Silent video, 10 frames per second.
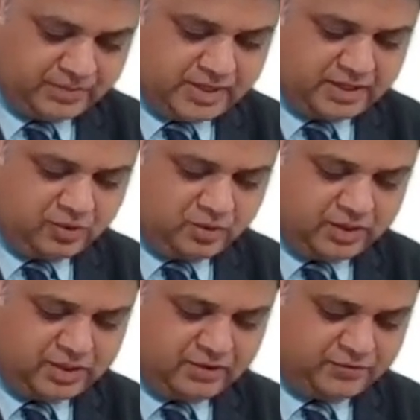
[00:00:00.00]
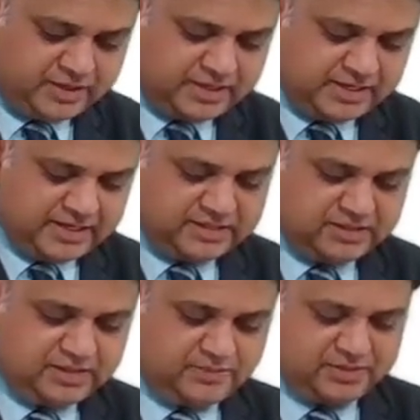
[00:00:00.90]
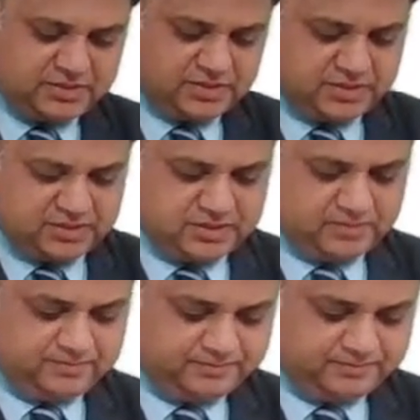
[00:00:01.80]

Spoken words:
into 100 for getting answer in percentage term.